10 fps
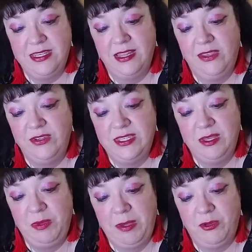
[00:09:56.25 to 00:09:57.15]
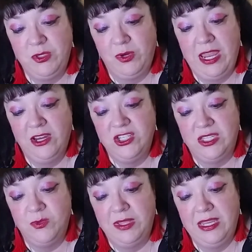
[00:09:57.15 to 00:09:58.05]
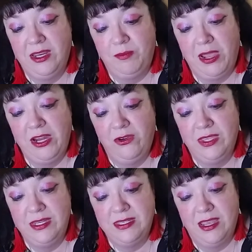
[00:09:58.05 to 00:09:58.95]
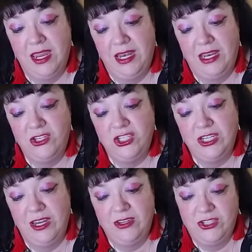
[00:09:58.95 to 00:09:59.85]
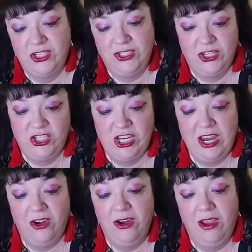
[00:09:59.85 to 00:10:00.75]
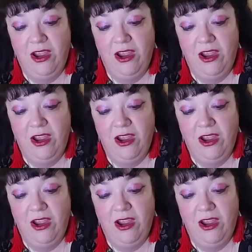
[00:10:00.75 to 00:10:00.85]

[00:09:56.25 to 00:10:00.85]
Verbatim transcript: I love to see people's reactions when they admire the design and sh sh to share